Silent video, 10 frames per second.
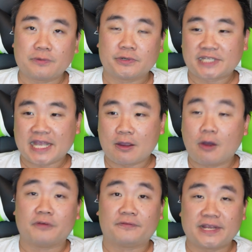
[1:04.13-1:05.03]
would say,
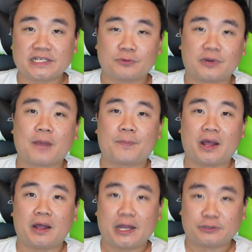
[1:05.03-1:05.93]
oh, inflation went up
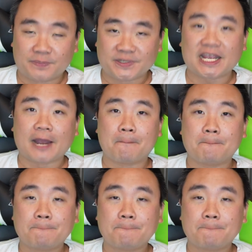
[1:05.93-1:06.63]
100%.